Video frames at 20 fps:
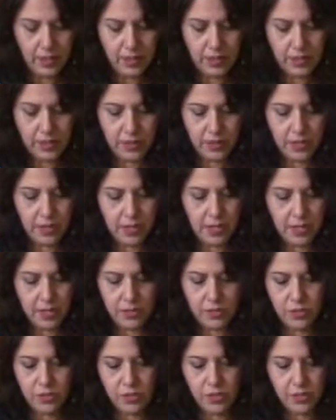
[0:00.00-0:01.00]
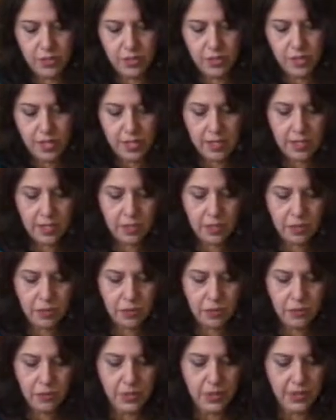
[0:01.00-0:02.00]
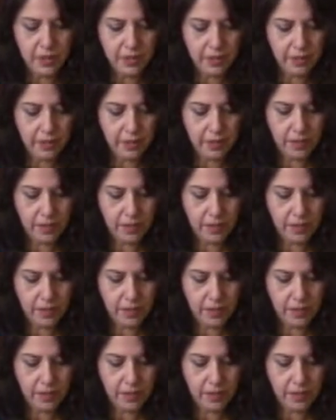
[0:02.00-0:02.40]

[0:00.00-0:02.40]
So this is just going to start to work.